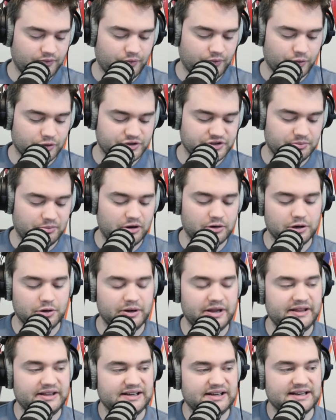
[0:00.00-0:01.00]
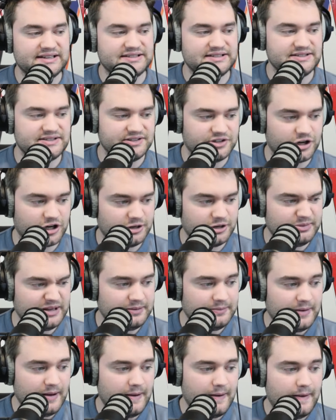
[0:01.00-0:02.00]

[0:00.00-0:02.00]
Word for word: for tomorrow in the SEC tournament.